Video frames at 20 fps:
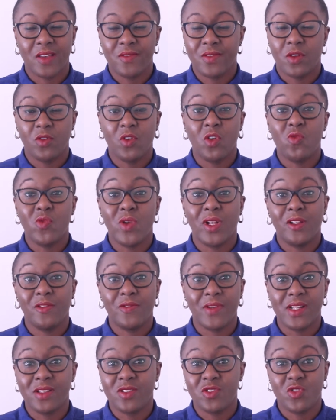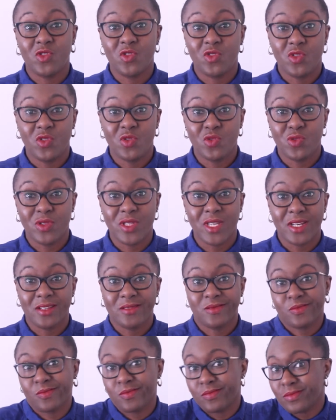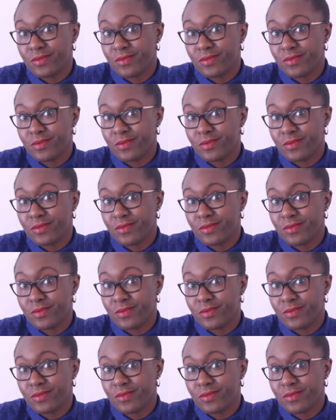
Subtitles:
If they're not relevant to you, then,